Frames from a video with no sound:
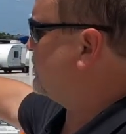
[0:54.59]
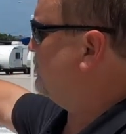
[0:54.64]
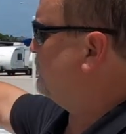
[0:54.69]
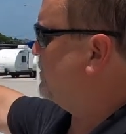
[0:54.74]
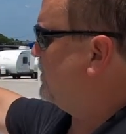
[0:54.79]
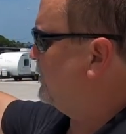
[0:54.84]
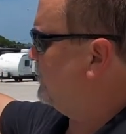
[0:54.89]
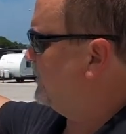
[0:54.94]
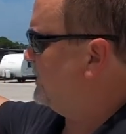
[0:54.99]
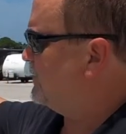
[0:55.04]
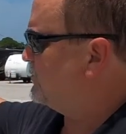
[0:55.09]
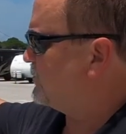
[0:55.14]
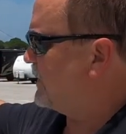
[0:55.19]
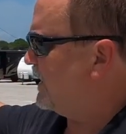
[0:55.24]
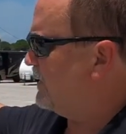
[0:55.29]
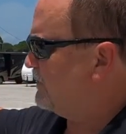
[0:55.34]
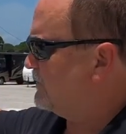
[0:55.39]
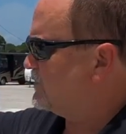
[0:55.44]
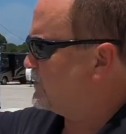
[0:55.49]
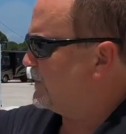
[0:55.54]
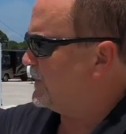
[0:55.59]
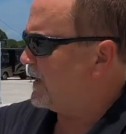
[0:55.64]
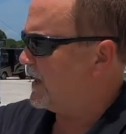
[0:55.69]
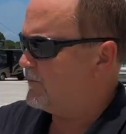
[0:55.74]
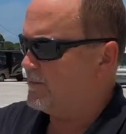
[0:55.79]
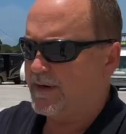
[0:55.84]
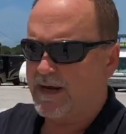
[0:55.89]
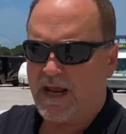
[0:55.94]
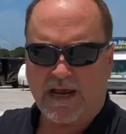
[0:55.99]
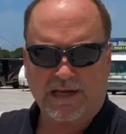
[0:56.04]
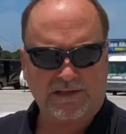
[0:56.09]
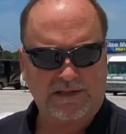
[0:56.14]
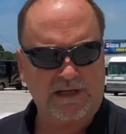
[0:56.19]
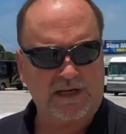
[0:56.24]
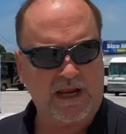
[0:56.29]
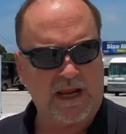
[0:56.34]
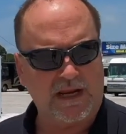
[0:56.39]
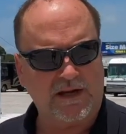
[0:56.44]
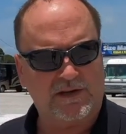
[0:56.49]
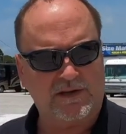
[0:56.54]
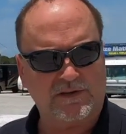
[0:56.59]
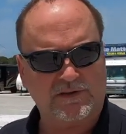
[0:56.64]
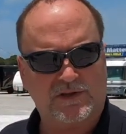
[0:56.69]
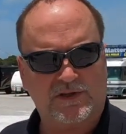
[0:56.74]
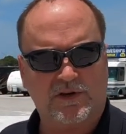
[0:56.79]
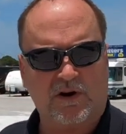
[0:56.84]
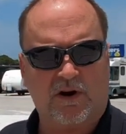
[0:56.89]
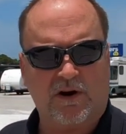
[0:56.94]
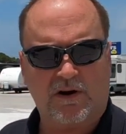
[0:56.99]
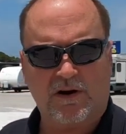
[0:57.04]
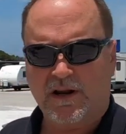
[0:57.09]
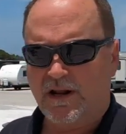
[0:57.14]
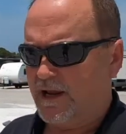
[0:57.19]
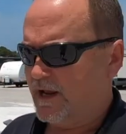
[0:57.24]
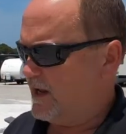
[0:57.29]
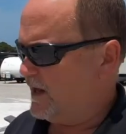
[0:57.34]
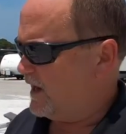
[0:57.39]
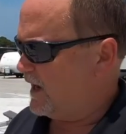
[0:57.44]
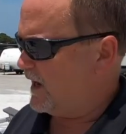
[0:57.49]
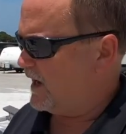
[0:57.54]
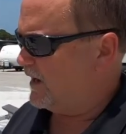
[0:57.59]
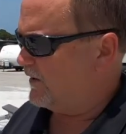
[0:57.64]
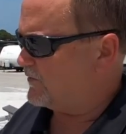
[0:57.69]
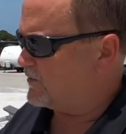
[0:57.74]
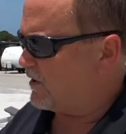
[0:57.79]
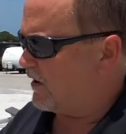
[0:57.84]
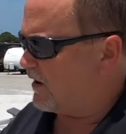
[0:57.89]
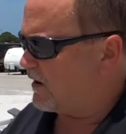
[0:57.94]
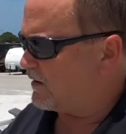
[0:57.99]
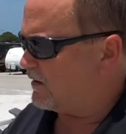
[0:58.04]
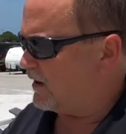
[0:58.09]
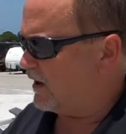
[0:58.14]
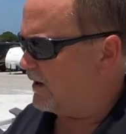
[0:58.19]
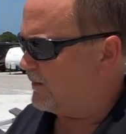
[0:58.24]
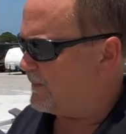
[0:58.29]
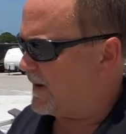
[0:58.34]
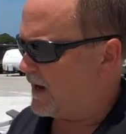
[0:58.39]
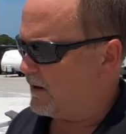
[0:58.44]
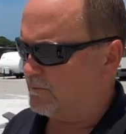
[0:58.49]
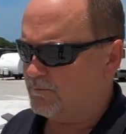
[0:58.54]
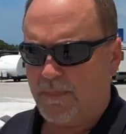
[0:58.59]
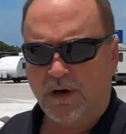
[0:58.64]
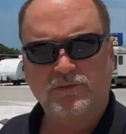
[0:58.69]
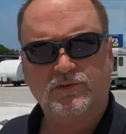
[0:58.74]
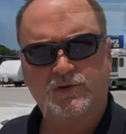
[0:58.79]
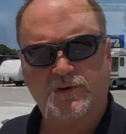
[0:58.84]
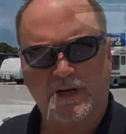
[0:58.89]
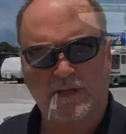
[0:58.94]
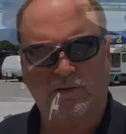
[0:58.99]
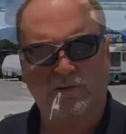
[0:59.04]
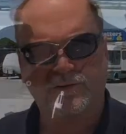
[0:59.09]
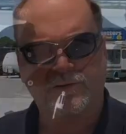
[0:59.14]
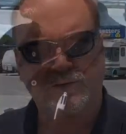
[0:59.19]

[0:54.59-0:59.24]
utility trailers, but I've been asked today to start and talk about boat trailers.